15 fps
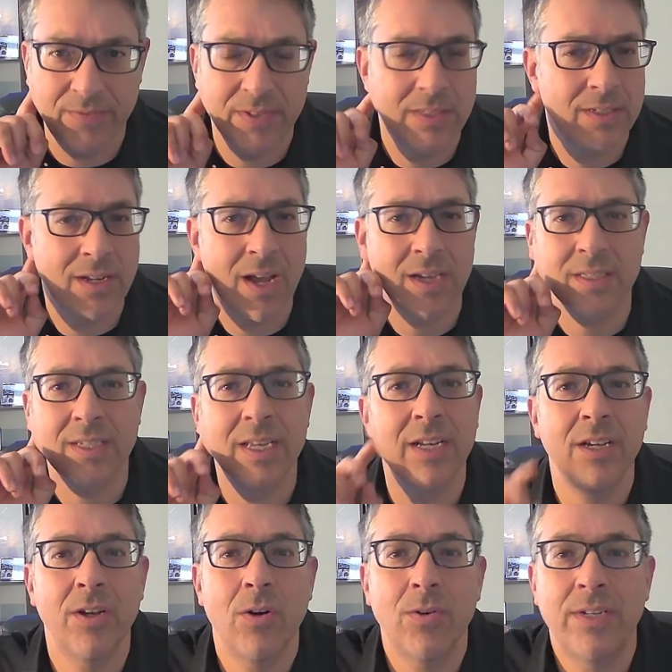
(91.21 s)
If a stock's
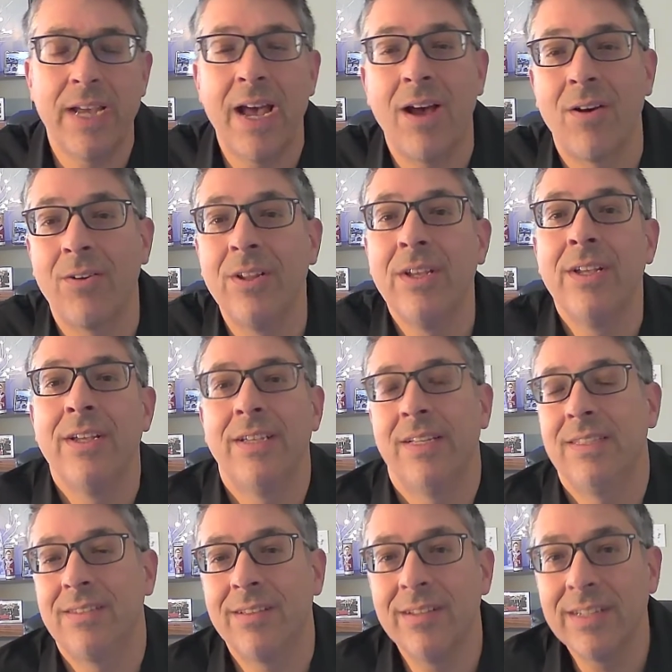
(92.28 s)
going to go down,
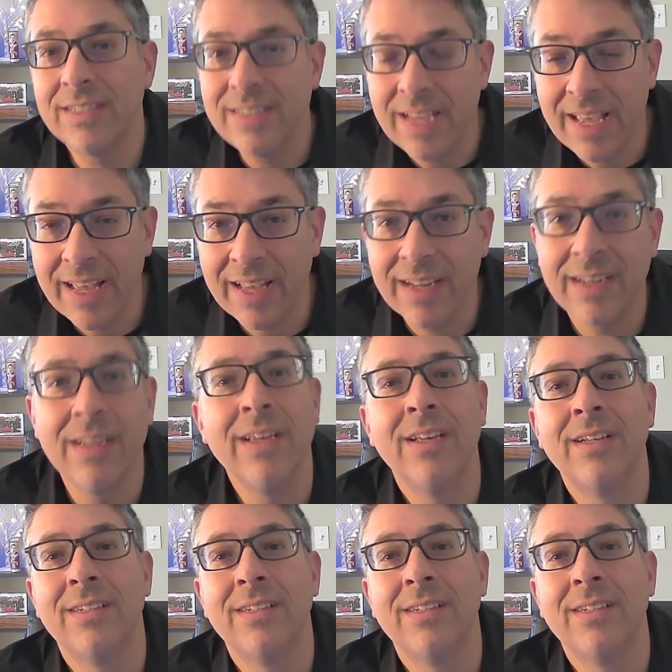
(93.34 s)
it's going to tend